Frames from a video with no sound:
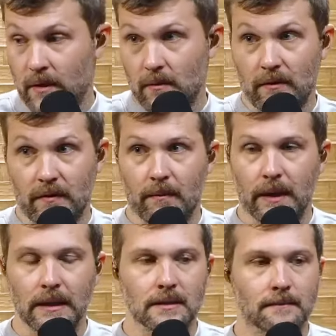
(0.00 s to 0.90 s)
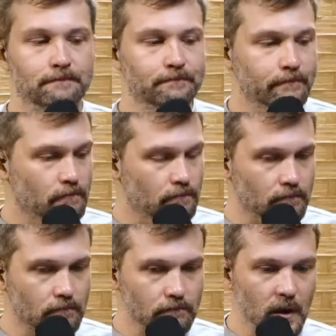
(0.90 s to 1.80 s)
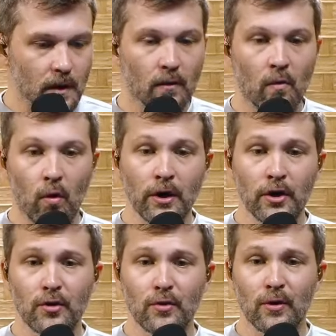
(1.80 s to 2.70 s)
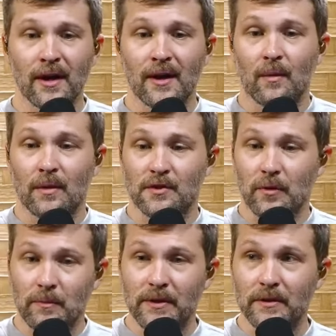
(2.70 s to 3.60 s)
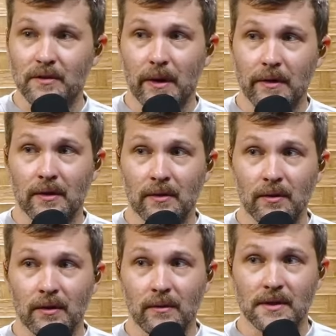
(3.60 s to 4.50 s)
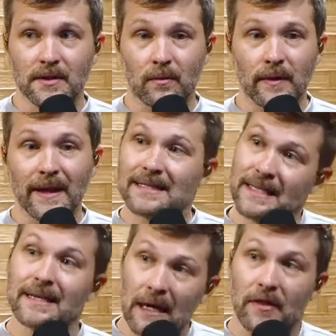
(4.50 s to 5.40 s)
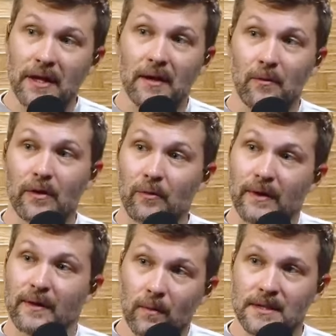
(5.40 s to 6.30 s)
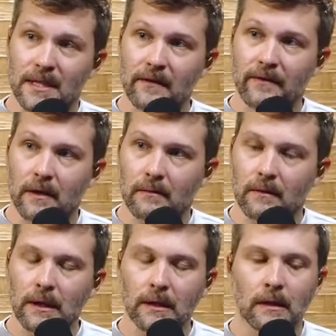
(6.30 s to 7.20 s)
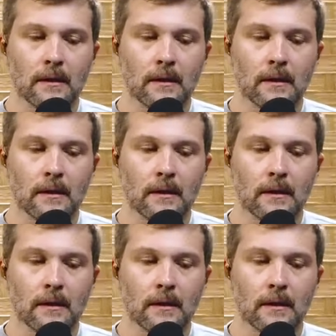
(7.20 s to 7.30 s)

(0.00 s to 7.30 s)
the parable of the minas. The one who was rebuked by the Lord was the one that did nothing with yes, what, with was, what given, was, given, Right? Mm-hmm.